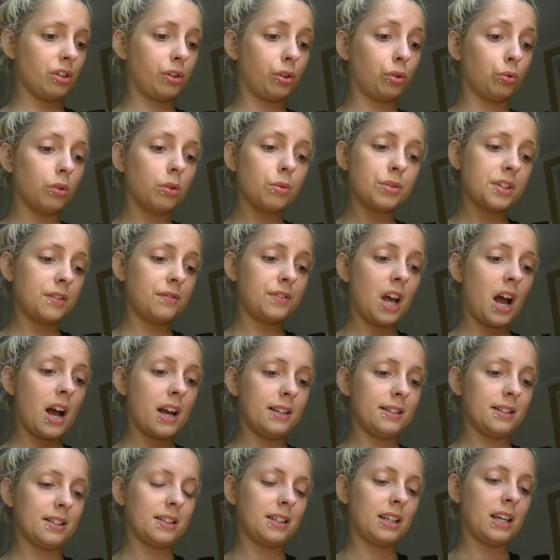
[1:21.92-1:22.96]
corrosive to eyes
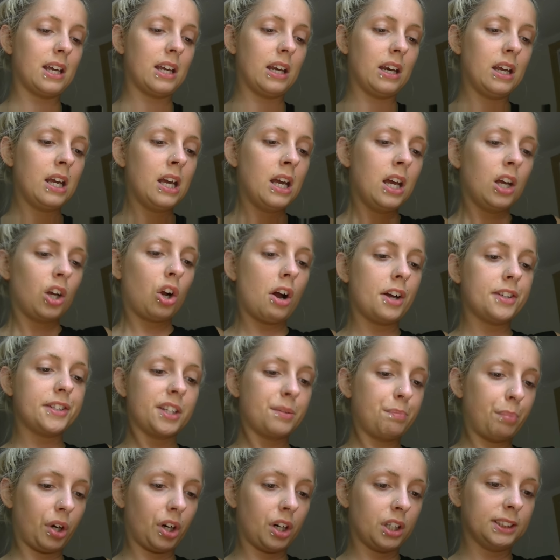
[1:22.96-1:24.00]
and skin, causes
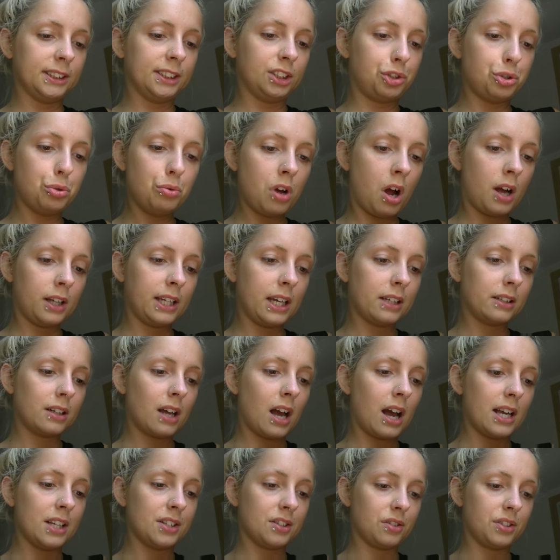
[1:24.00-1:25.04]
burns, do not get in
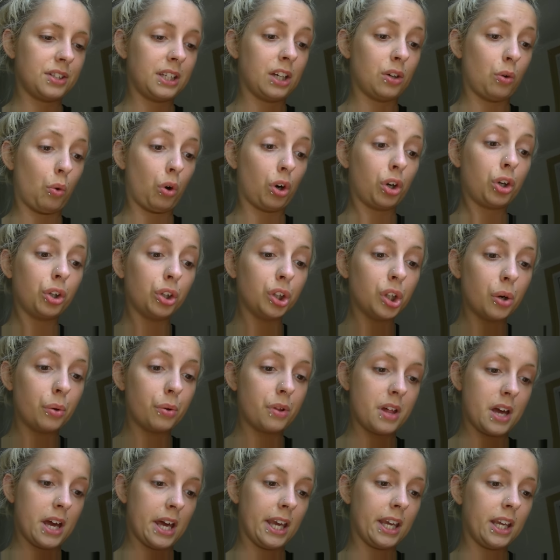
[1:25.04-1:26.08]
eyes or skin or
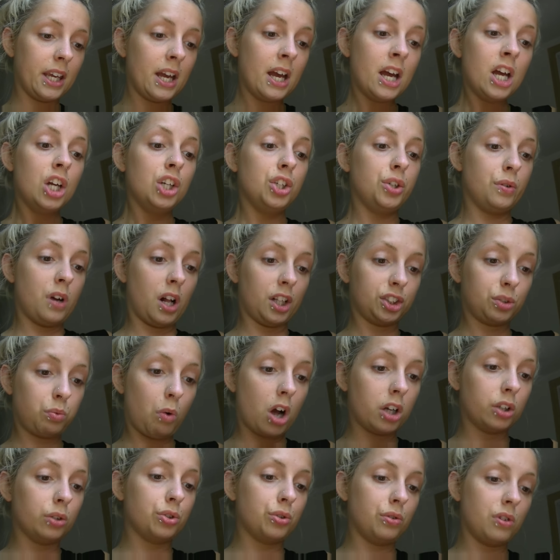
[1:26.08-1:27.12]
clothing, do not
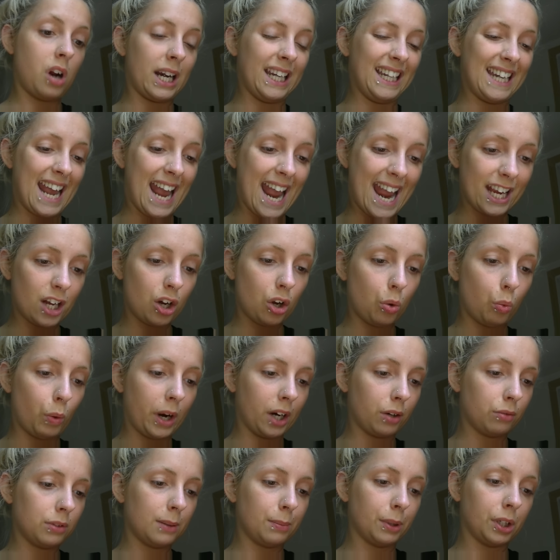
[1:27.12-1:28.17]
swallow, do not inhale, wear
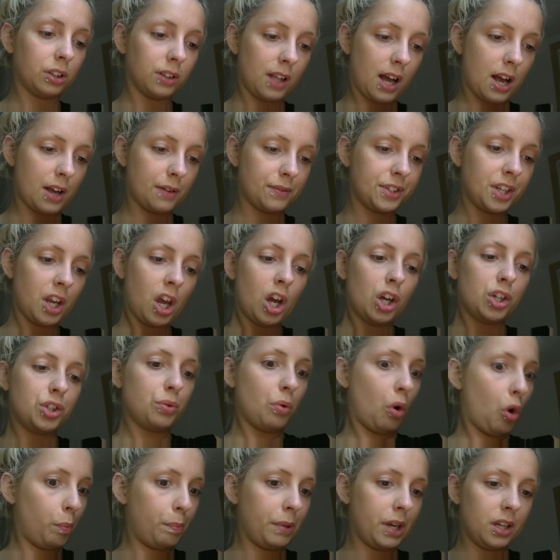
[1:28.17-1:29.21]
rubber gloves to
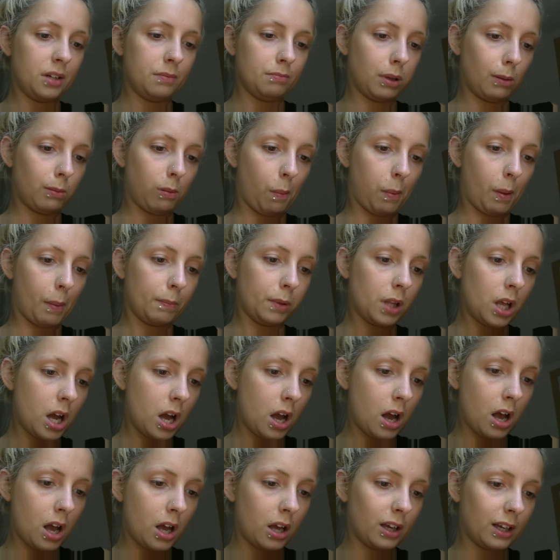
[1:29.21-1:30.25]
open, blah, blah, blah,
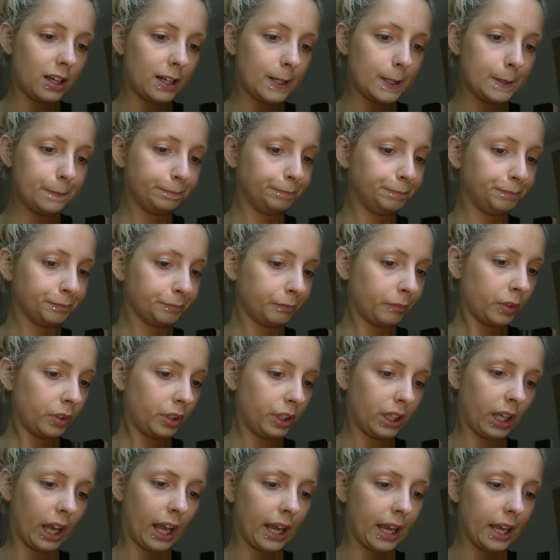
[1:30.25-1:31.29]
blah.
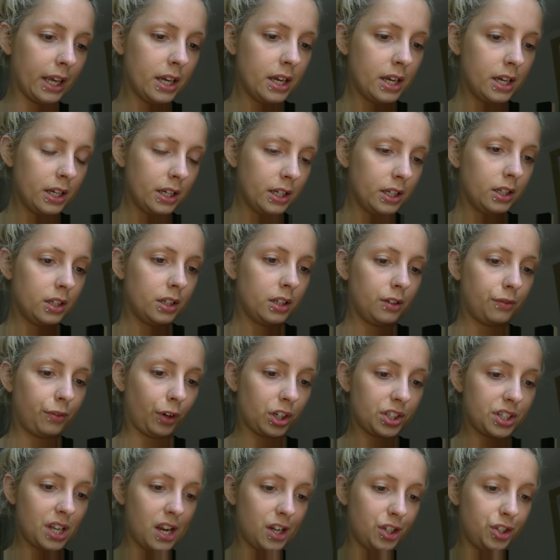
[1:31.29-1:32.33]
Okay.
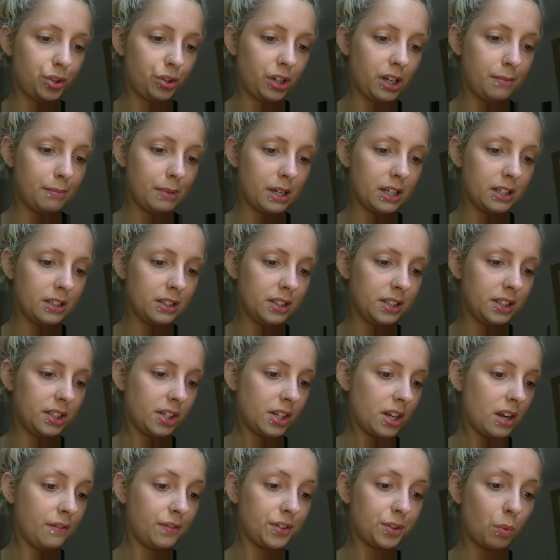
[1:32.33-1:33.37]
First aid treatment,
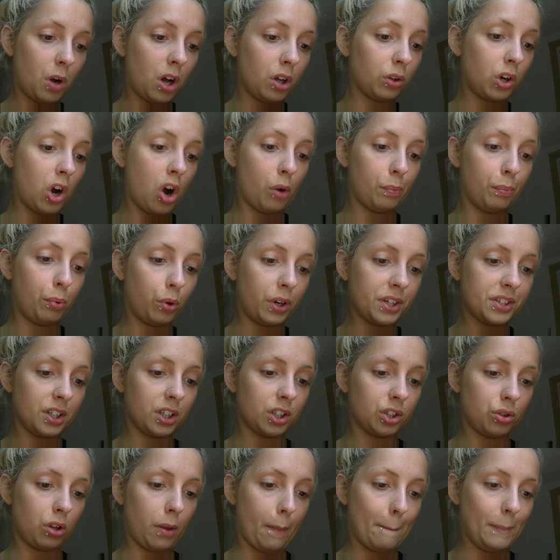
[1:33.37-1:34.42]
if swallow, call poison
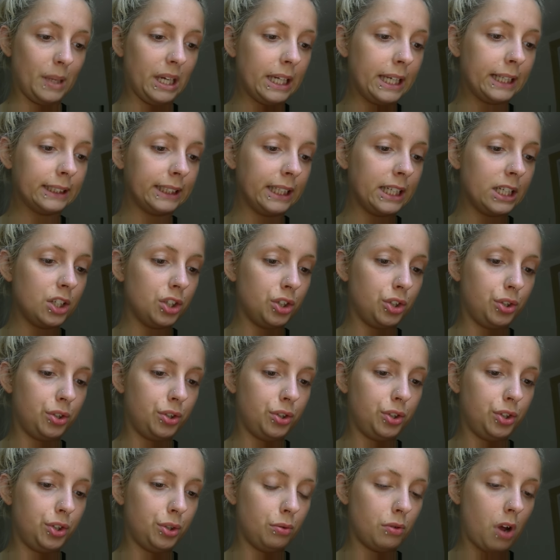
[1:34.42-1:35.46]
control immediately,
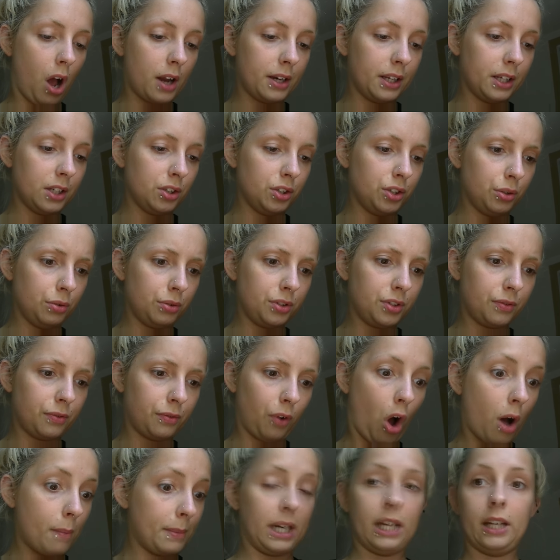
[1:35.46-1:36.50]
do not induce
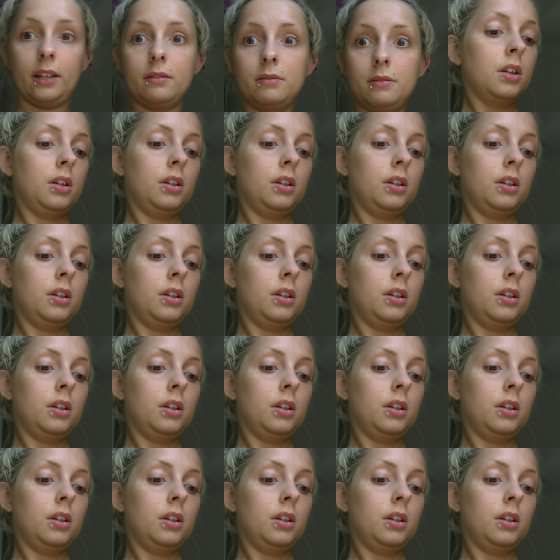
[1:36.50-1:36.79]
vomiting.